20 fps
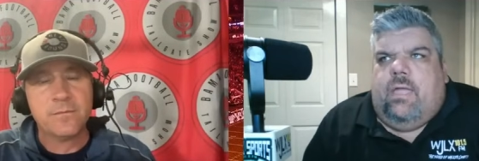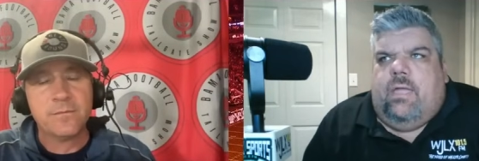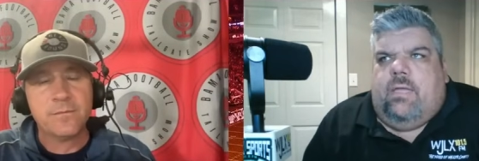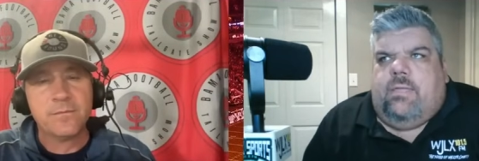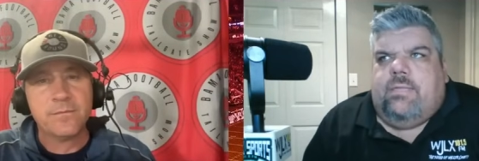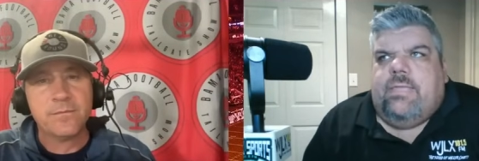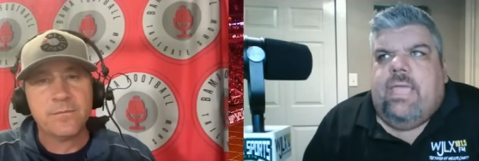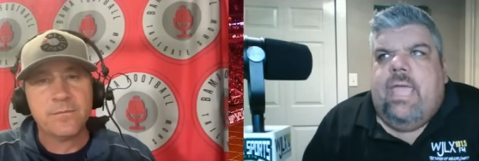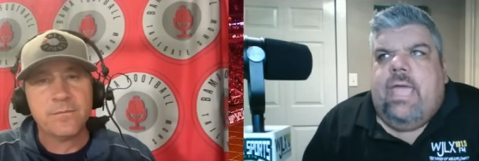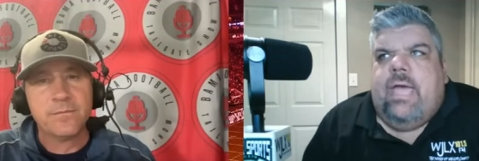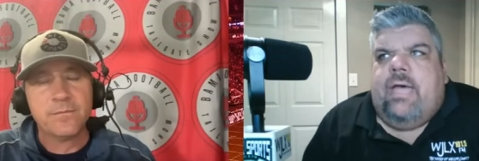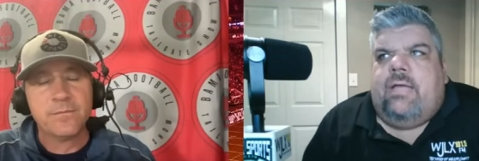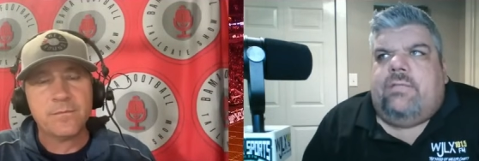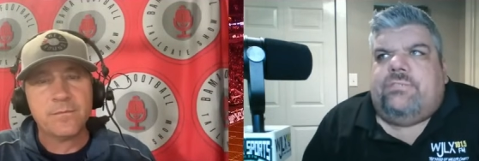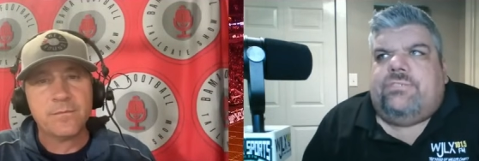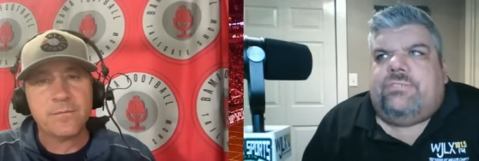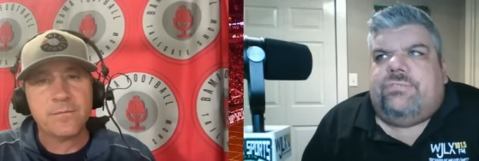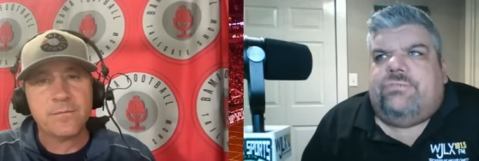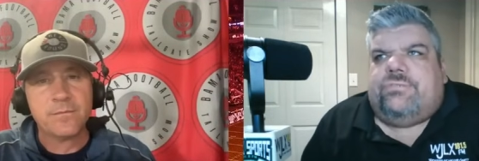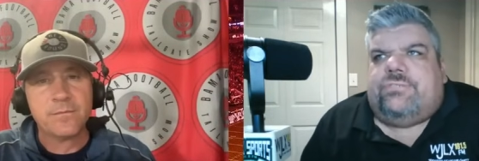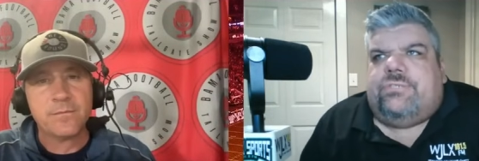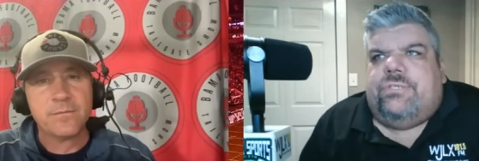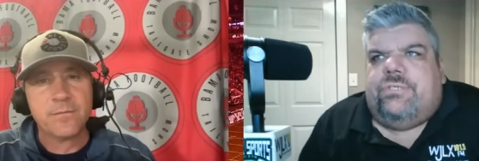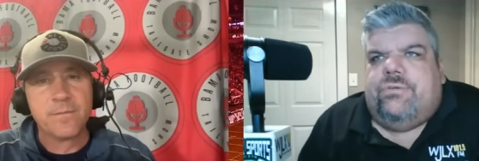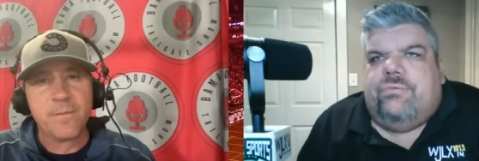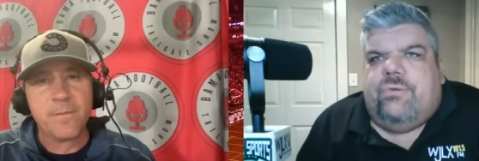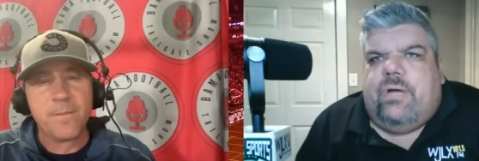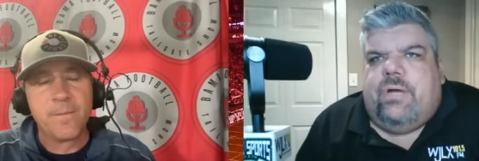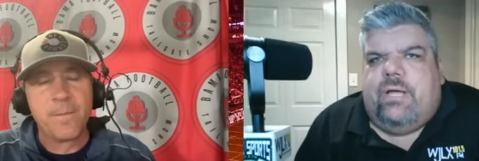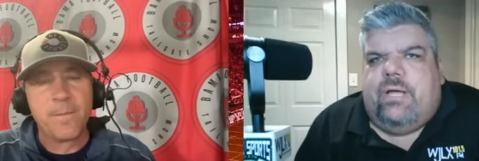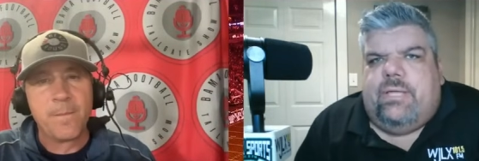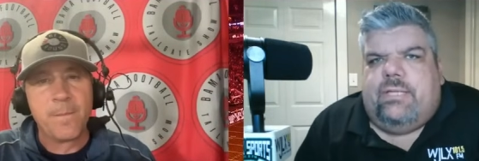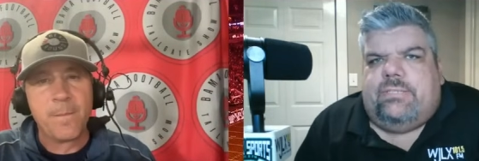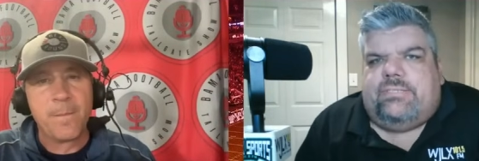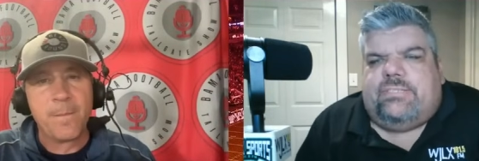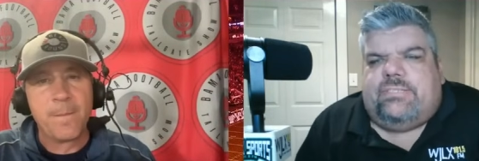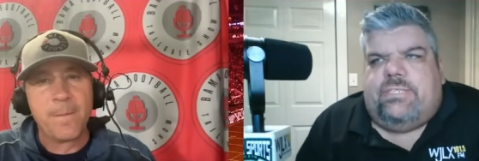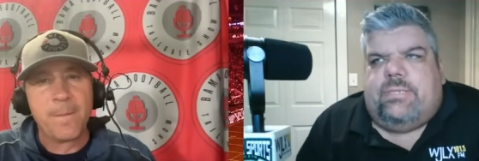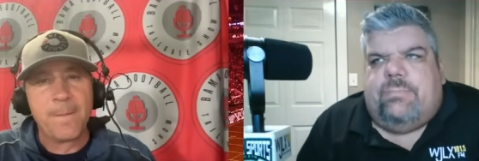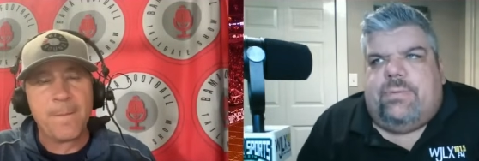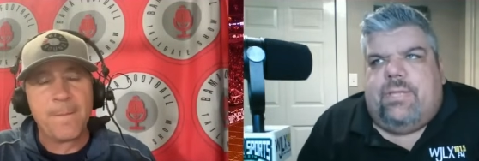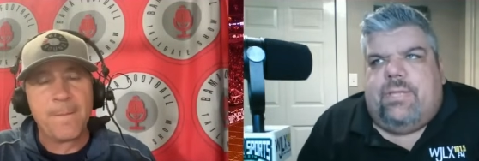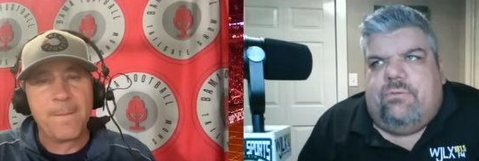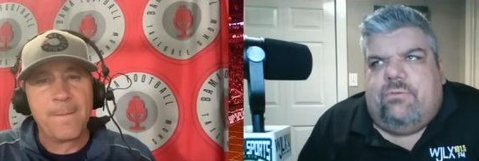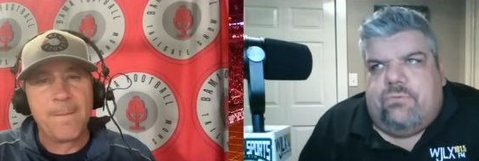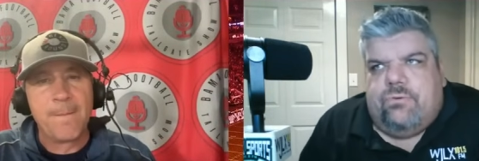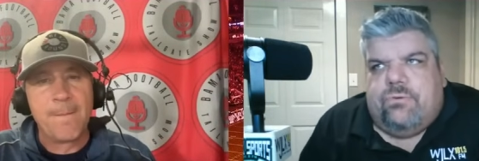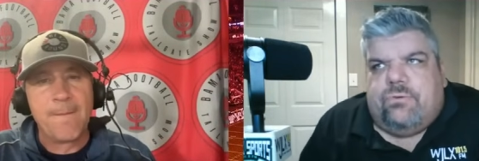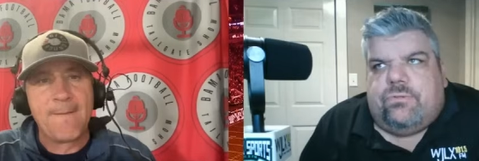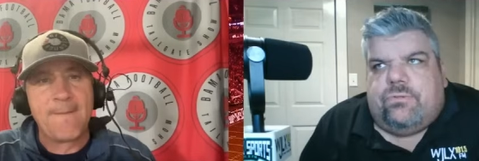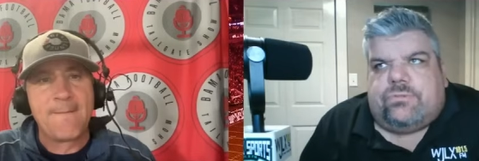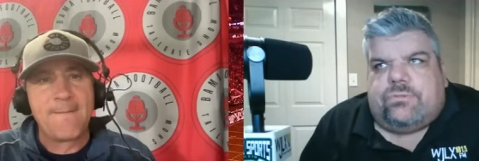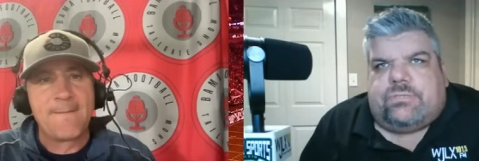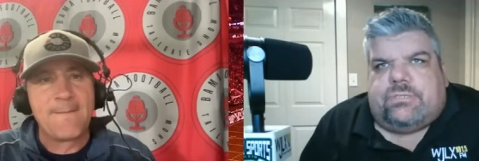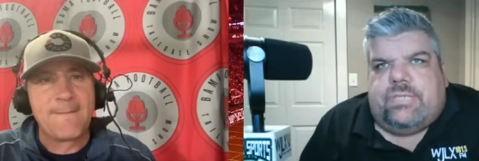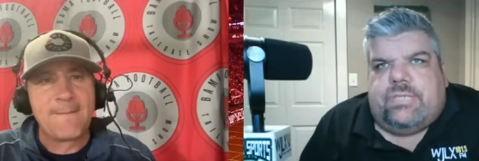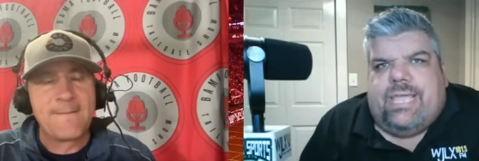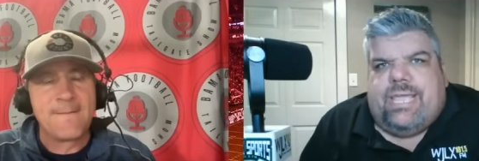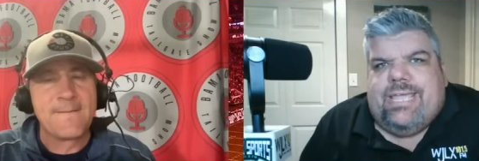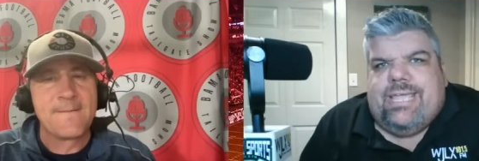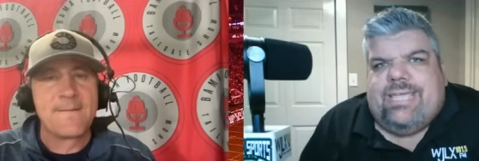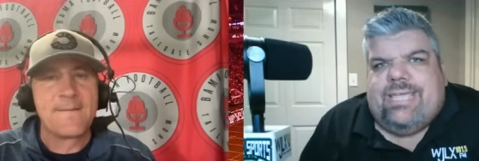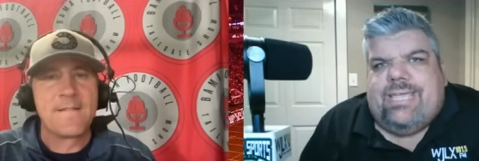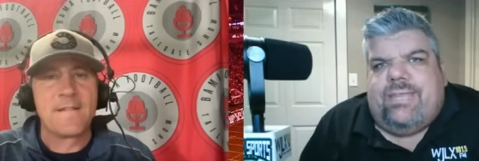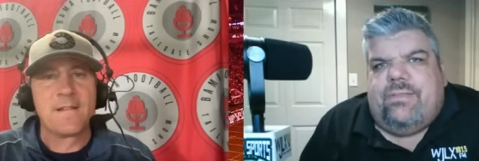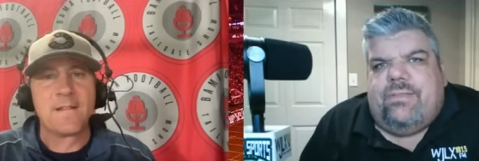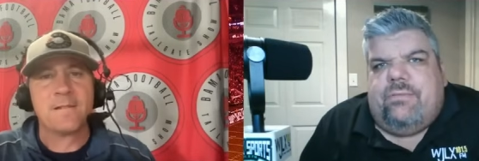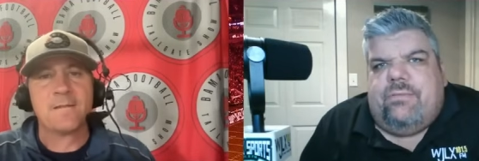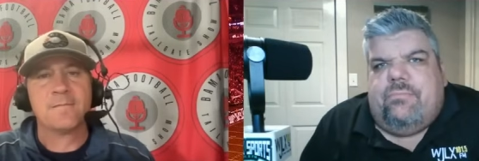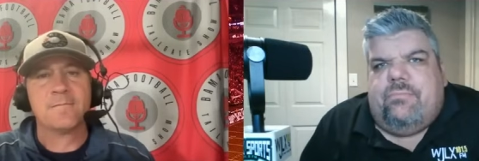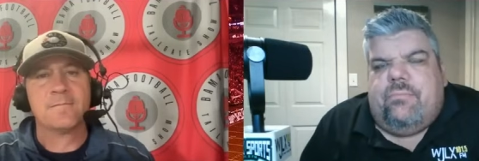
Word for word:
Speaker 1: Yeah, due to NCAA rules, he can